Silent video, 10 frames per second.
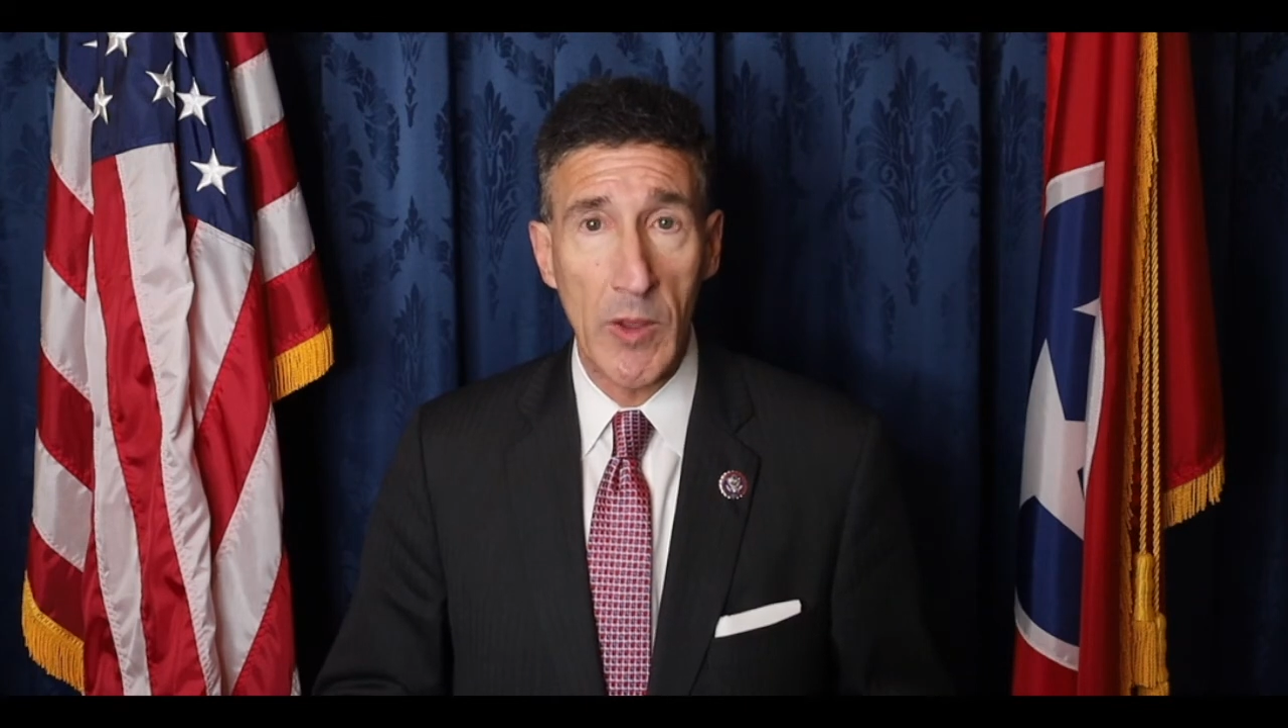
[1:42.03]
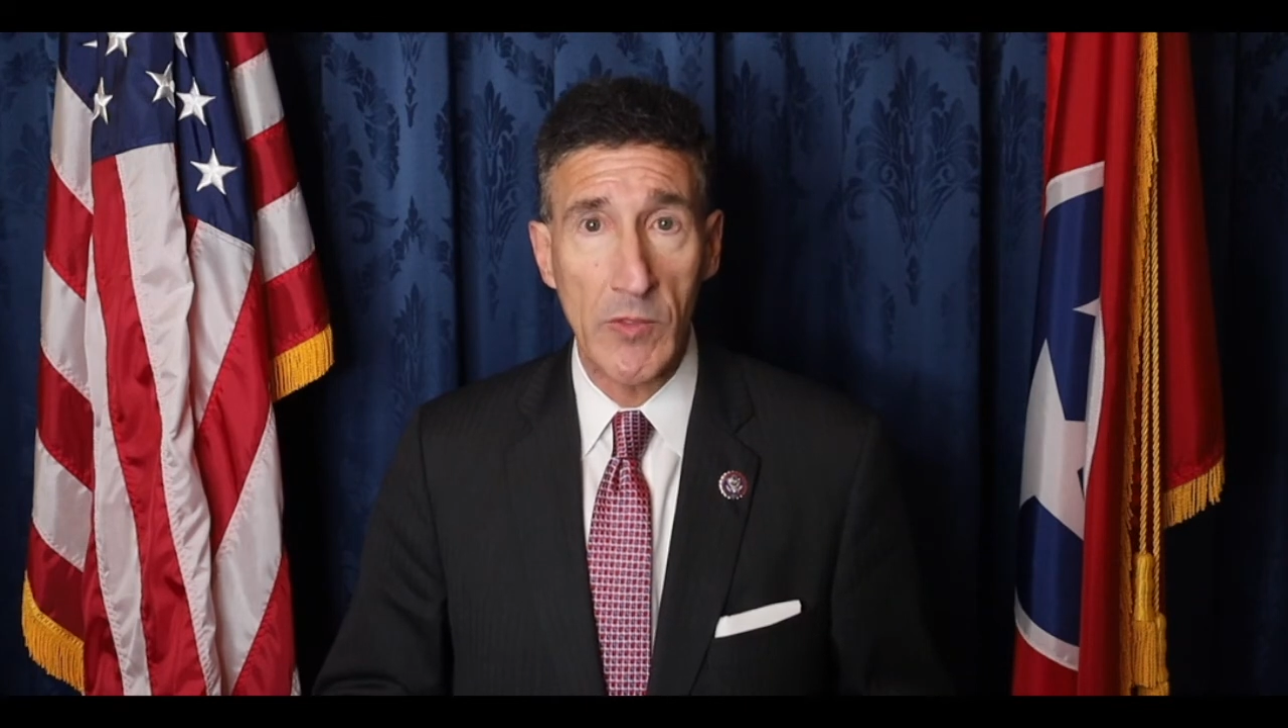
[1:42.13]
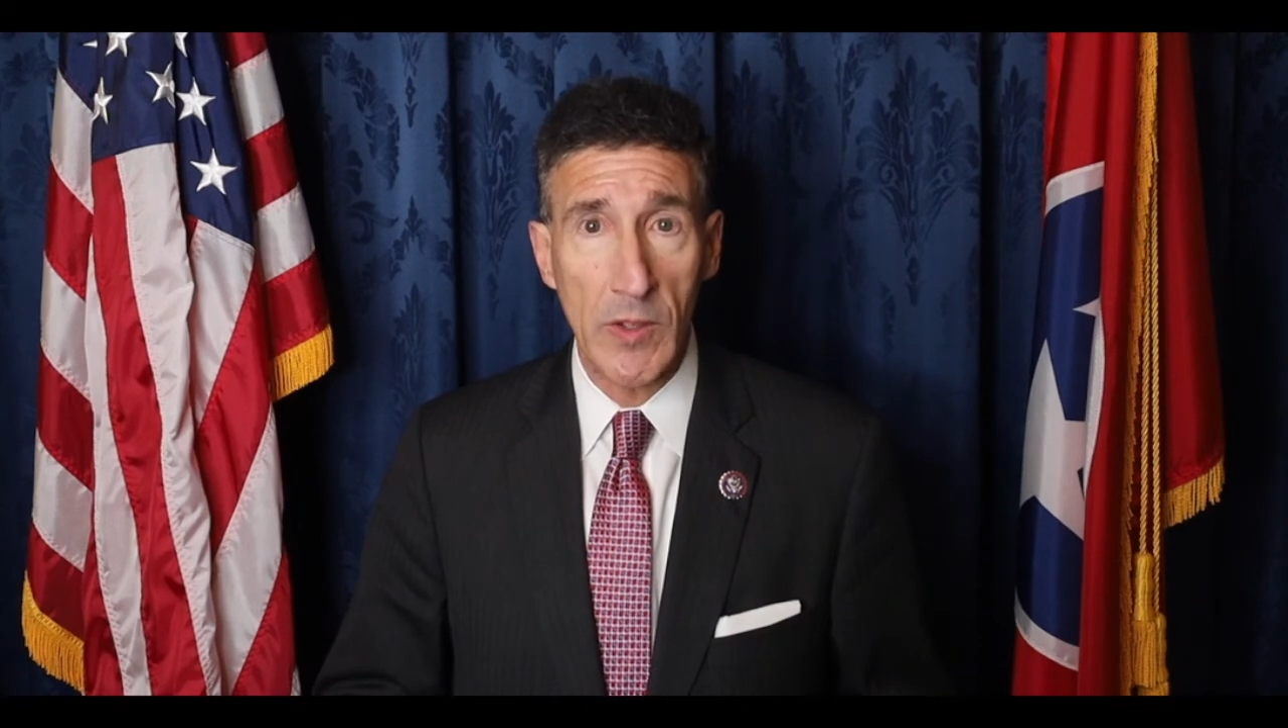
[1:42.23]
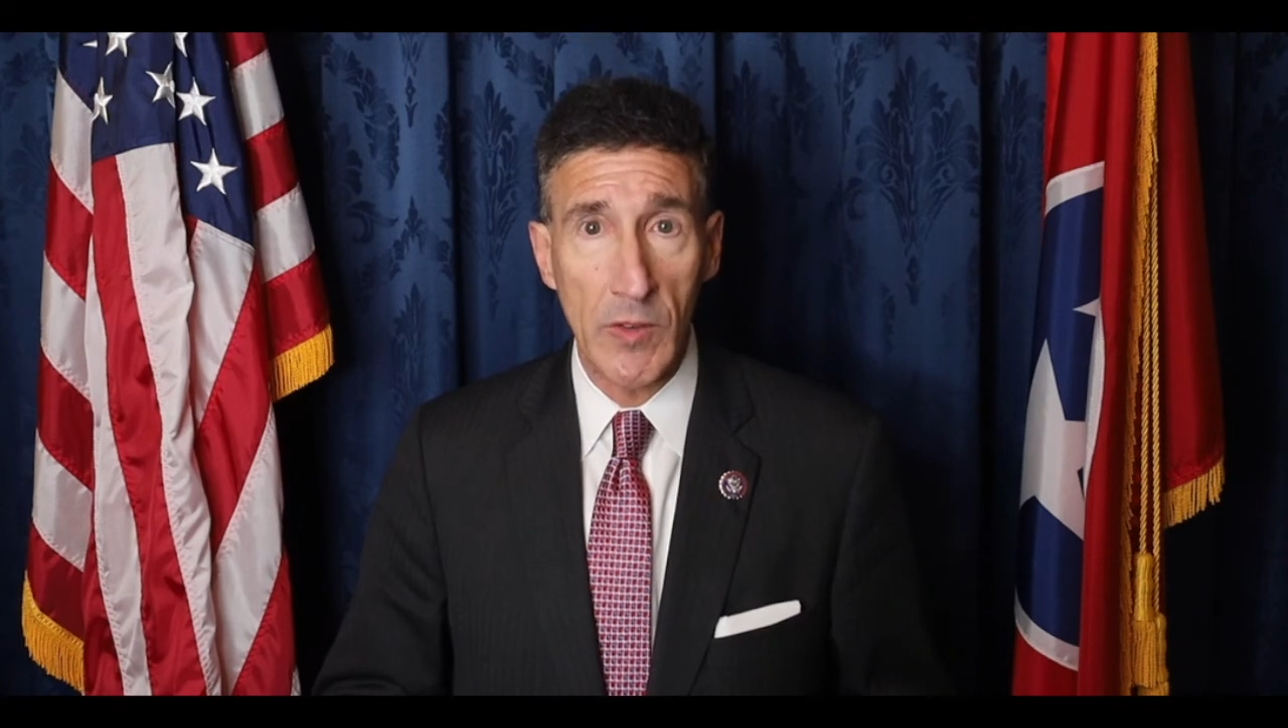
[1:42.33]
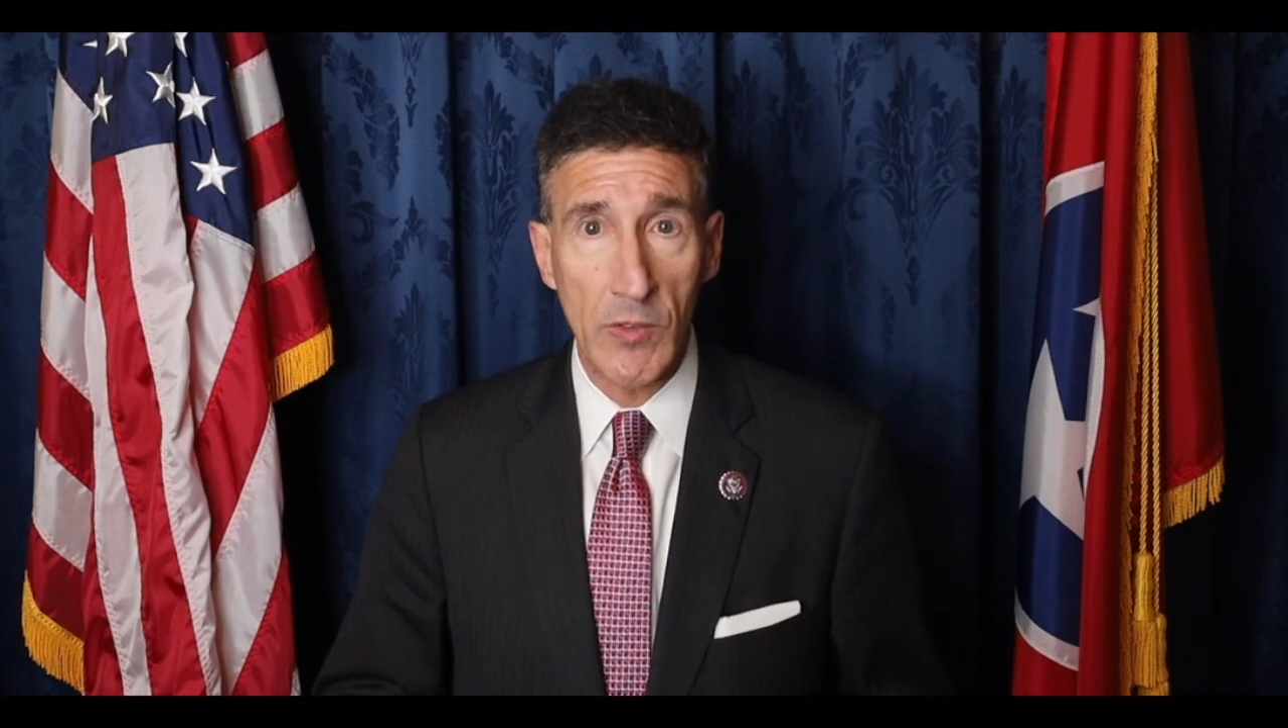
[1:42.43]

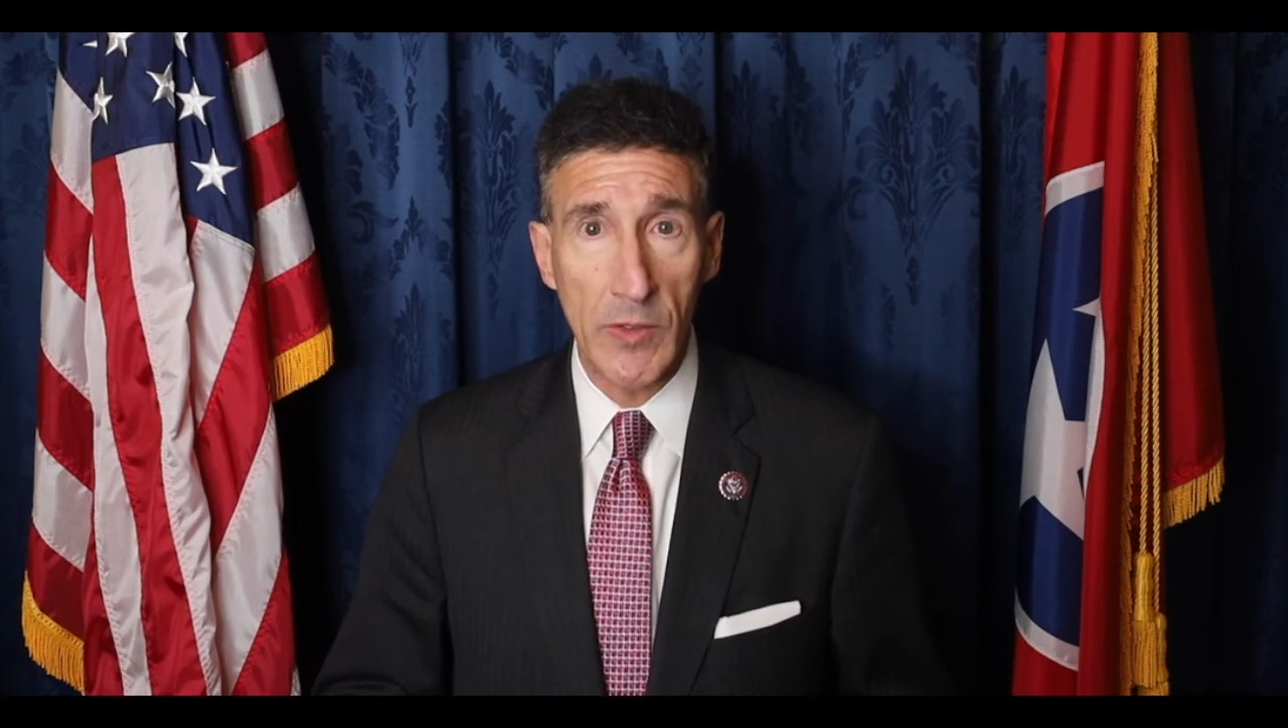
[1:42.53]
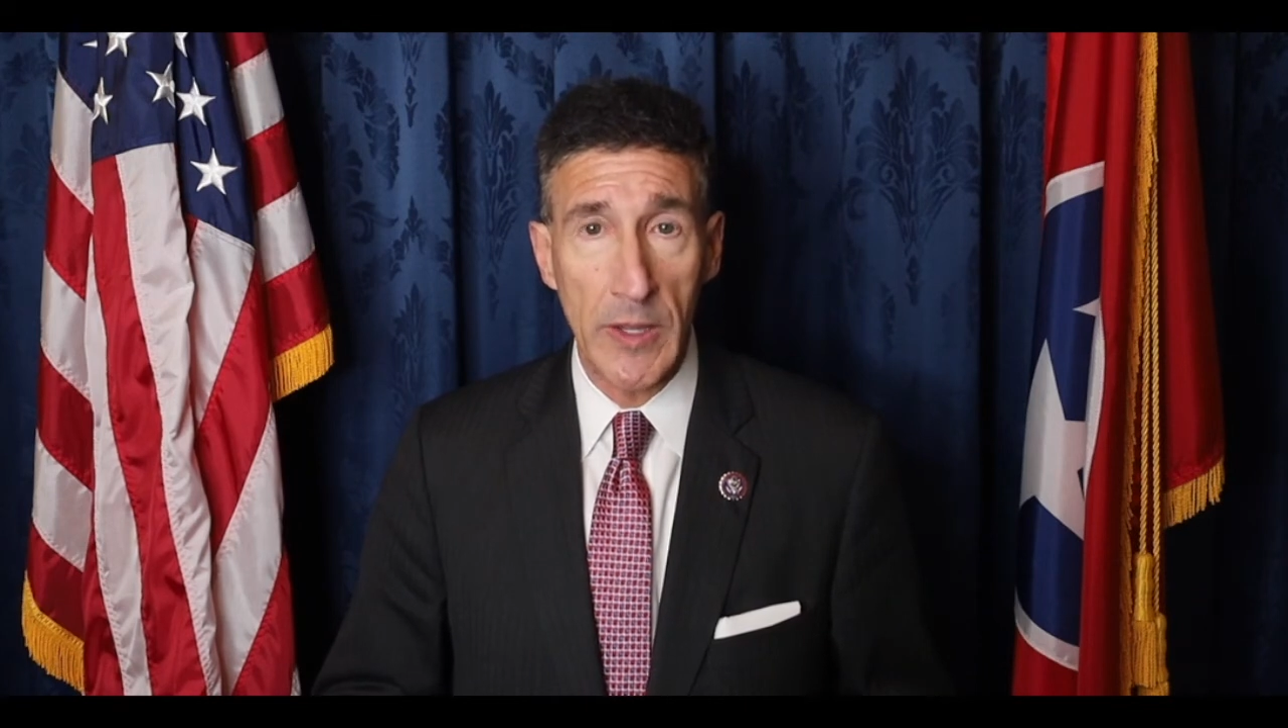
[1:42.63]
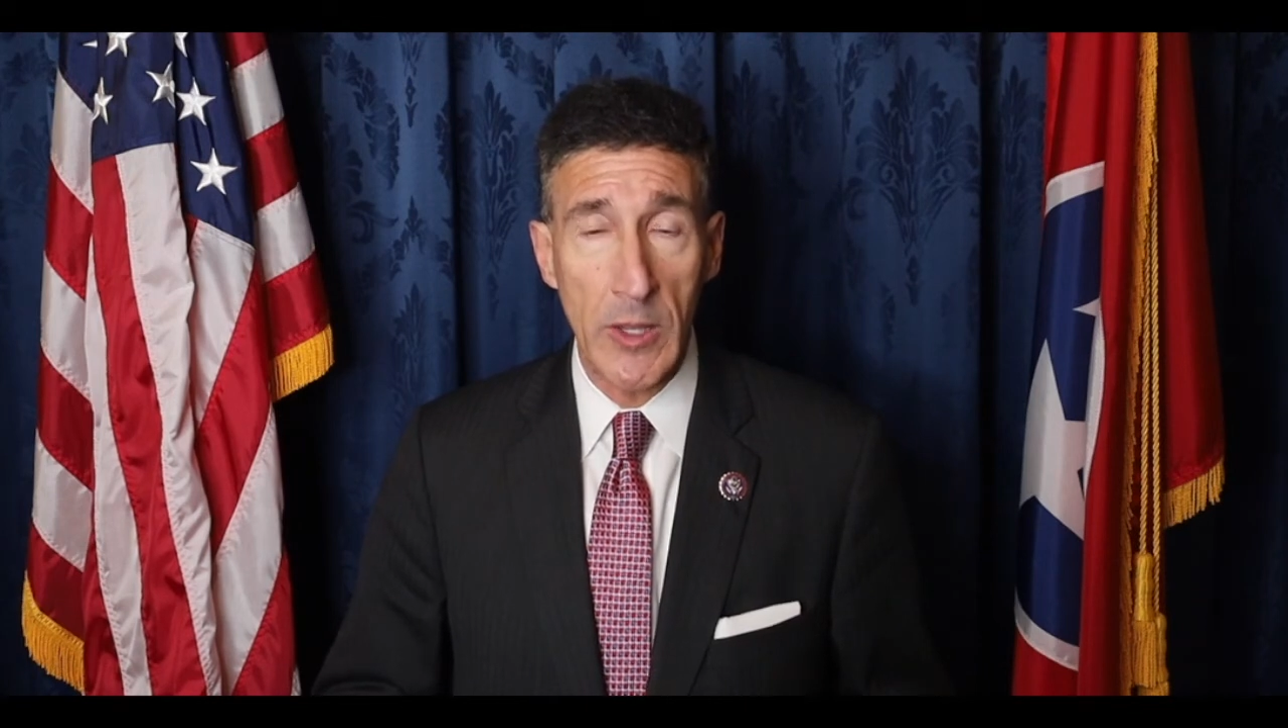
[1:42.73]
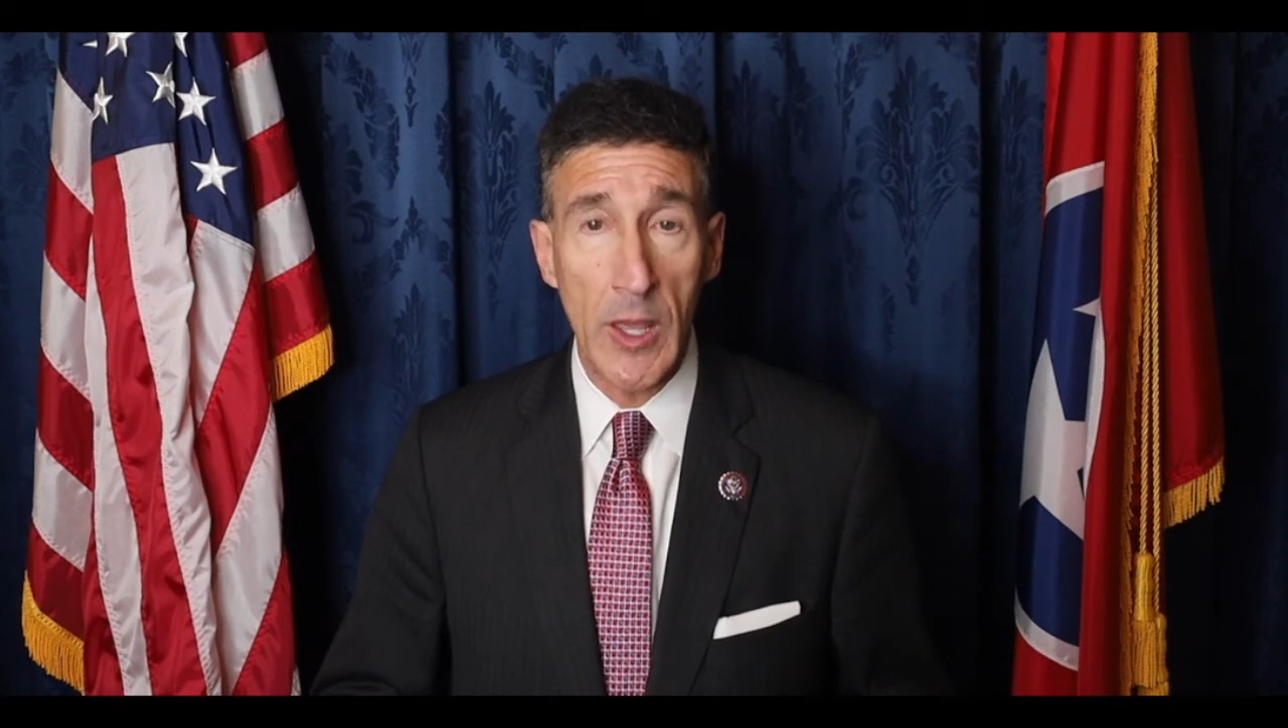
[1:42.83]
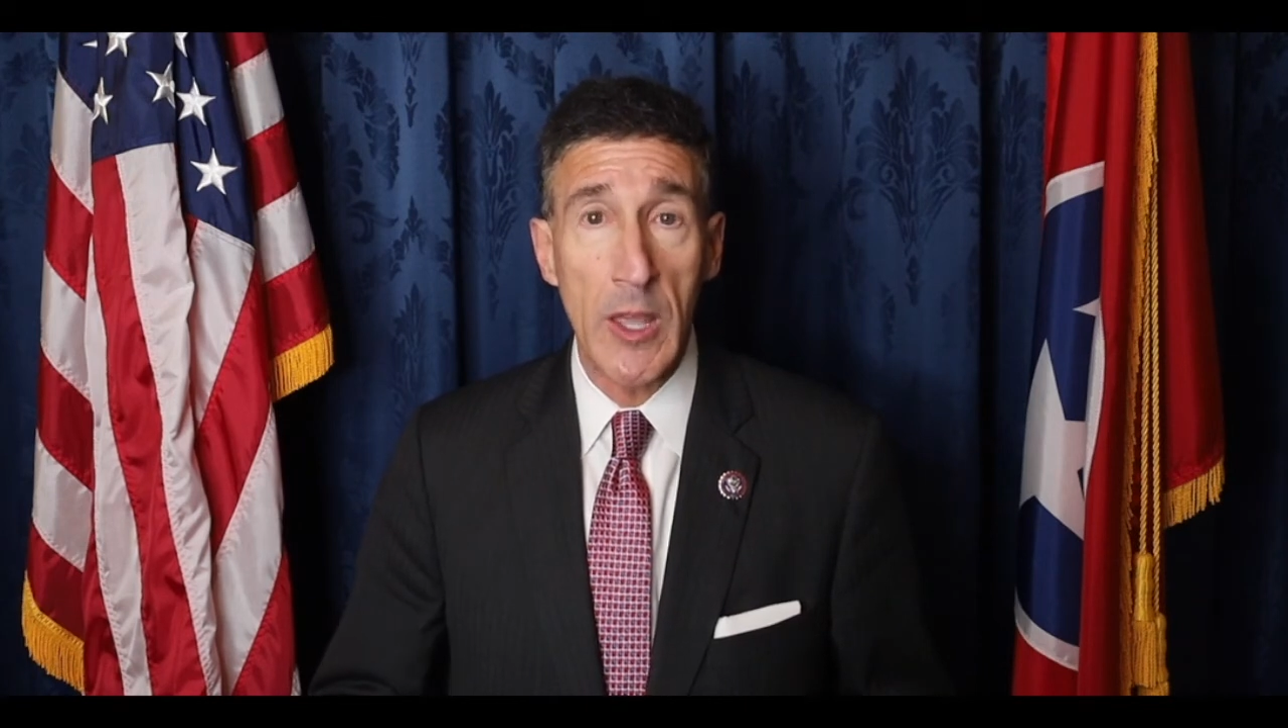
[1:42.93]
West
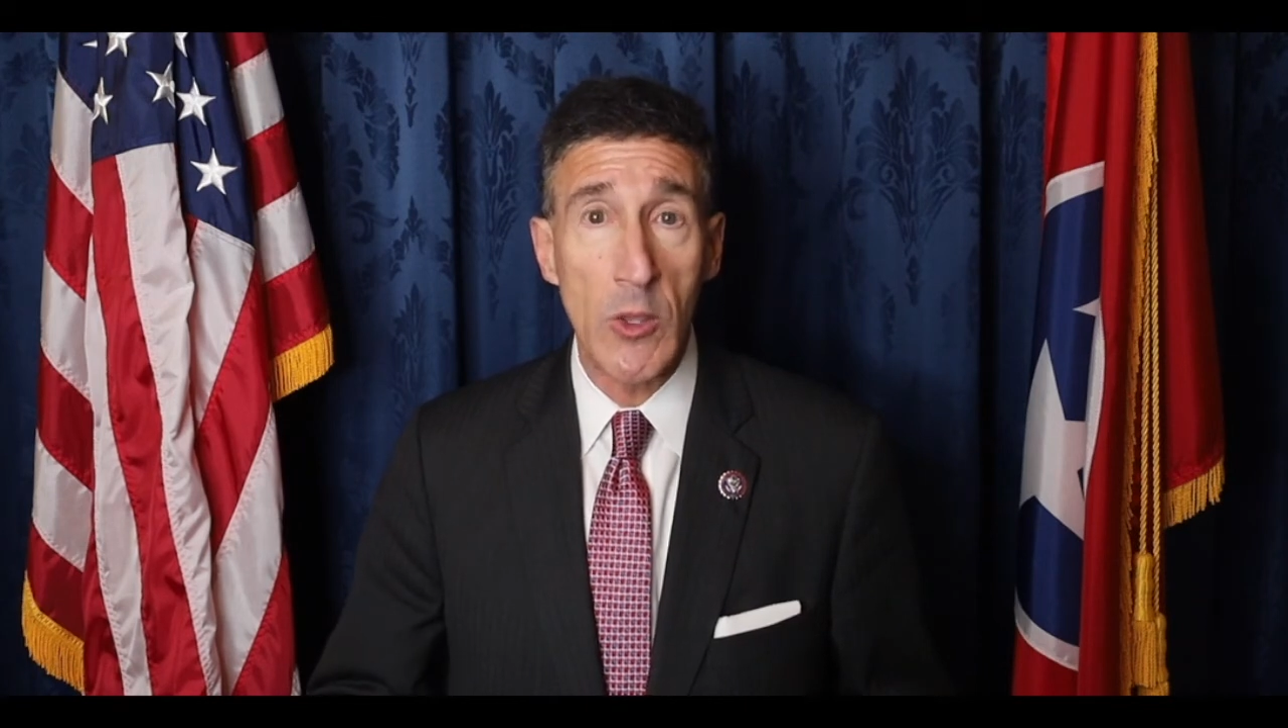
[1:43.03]
Tennessee.